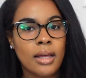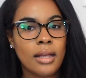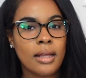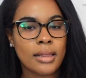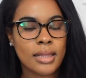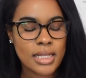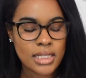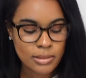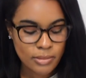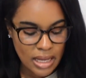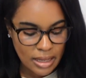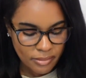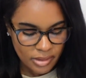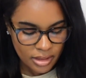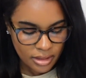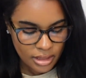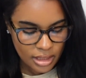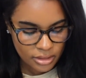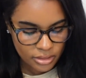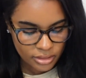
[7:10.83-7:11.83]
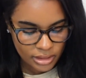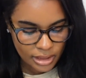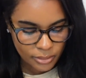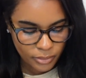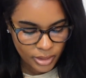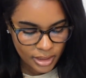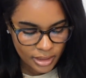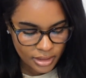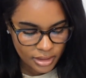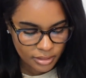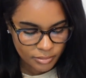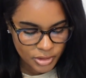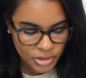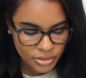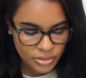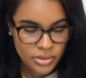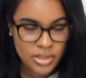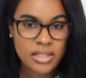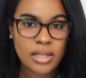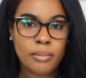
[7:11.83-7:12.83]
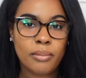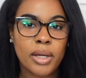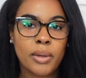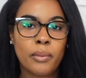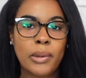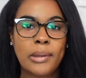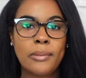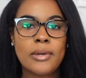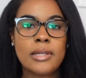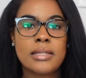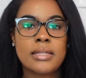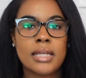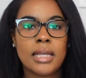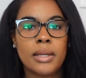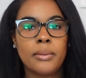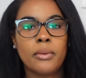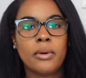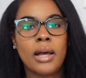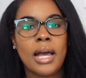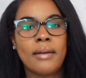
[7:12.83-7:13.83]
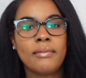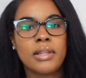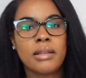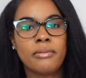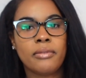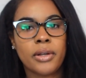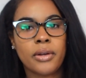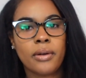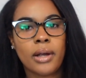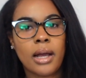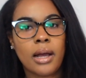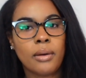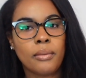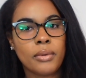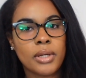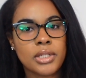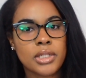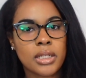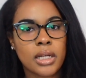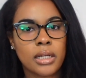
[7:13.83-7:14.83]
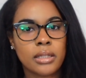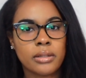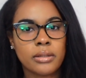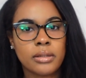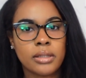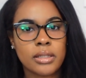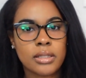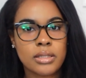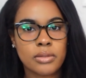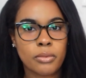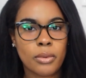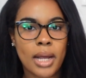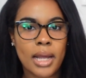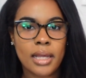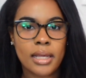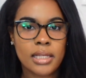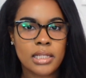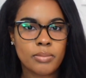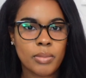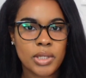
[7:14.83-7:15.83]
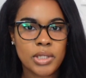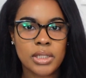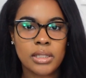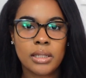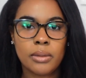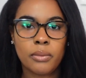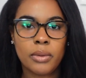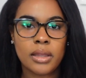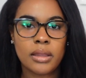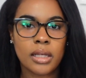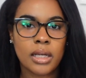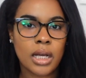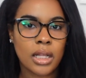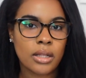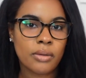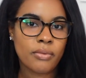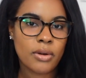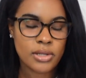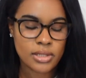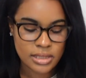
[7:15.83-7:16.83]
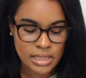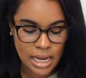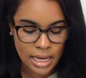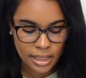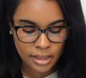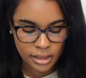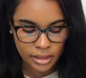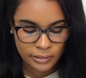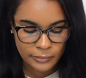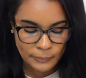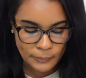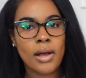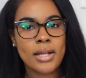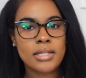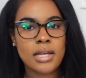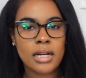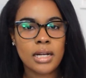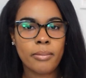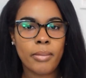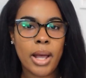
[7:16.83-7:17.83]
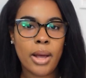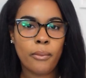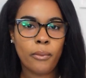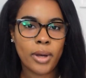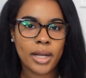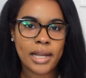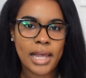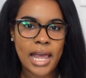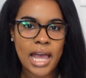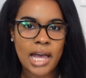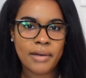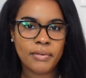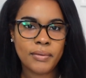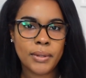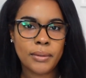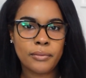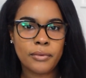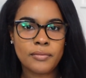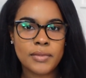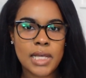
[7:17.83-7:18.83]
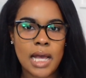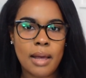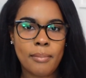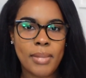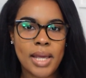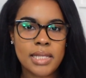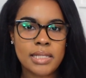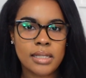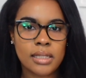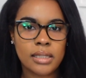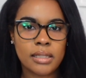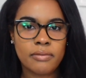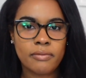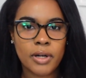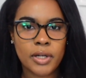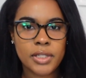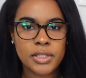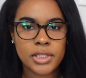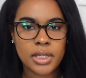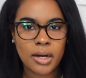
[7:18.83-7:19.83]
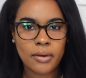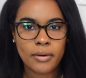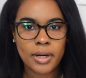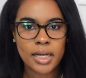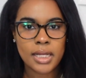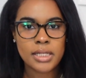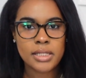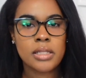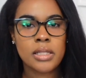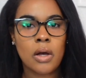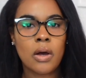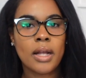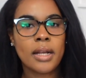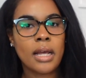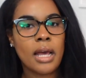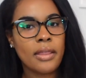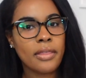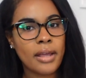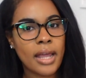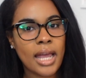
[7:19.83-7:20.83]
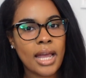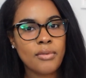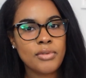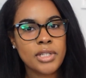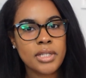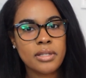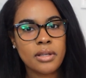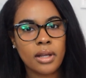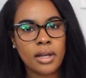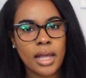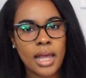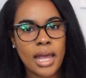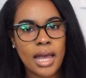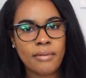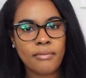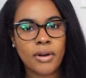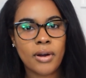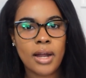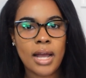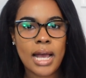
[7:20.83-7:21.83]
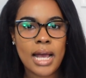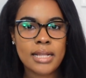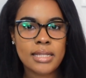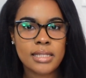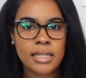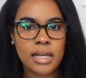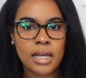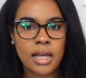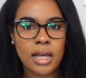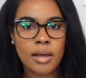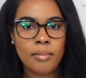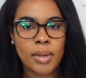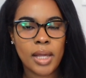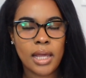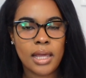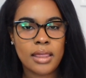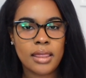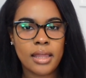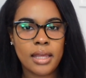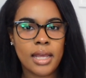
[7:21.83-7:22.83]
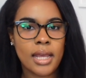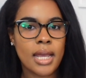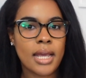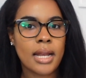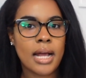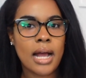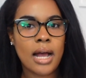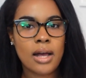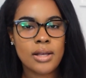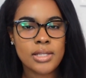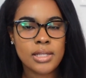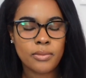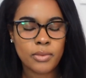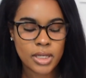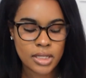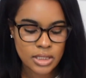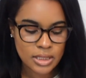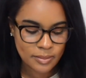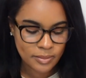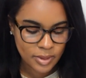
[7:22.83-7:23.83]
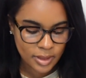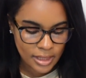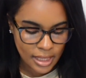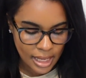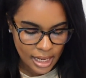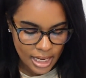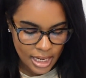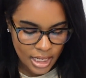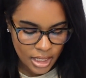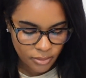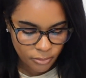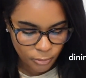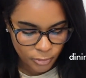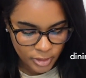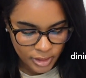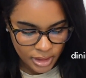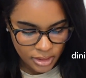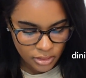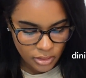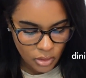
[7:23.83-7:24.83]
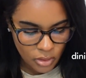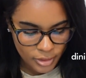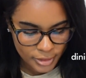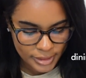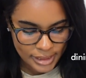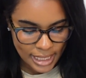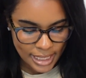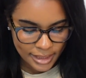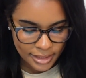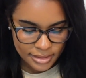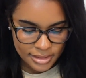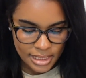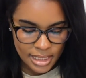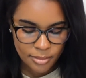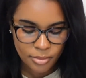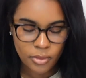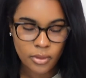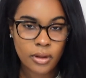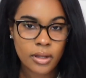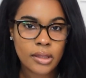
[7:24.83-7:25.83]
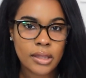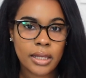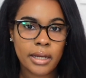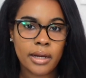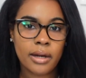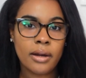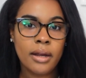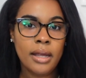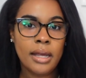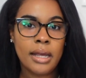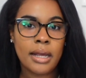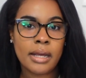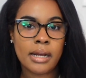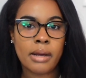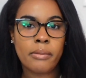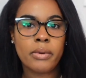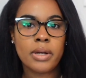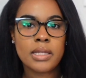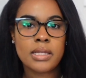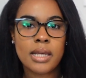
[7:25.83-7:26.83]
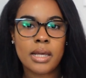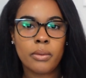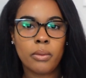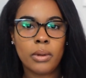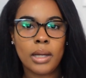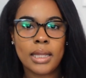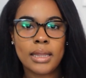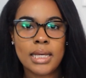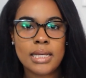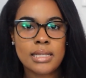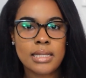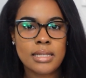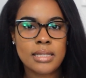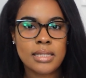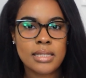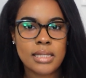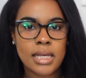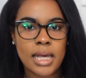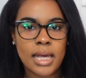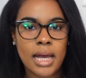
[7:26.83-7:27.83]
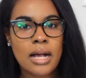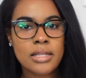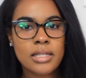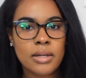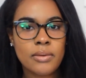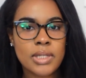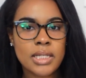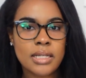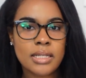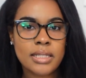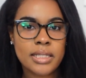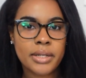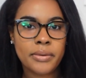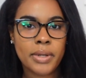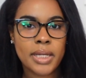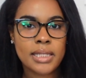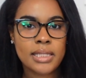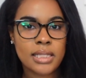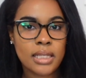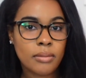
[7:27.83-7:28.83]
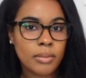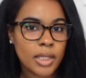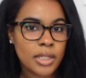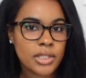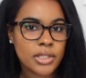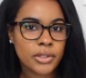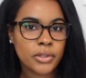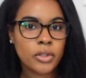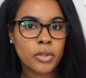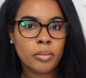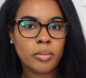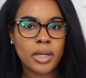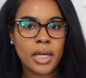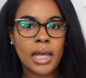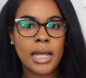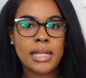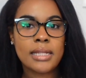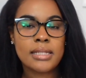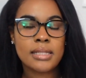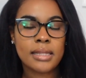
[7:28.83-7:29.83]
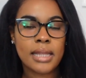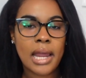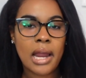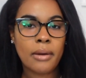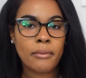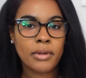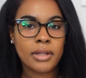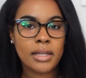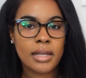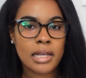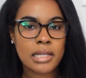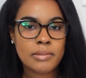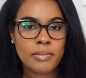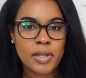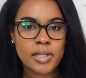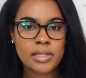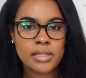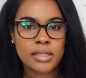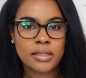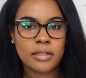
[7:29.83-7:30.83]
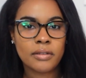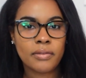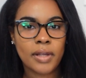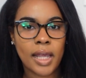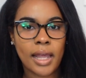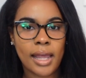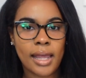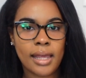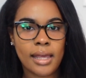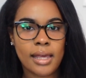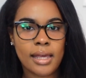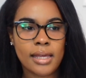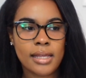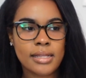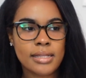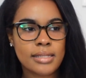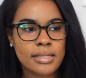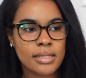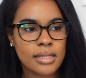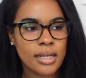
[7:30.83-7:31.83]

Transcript: this might be the color that we end up choosing, but we will see. We'll have to figure out which color looks right, especially with the color per siding. talked about one half of the rooftop basically furnished already. So on the other half, she's going to have her hot tub, and then I also wanted to put a really long dining table on there, and I wanted to get one that's a set. I also was considering CB2, but they're really expensive, and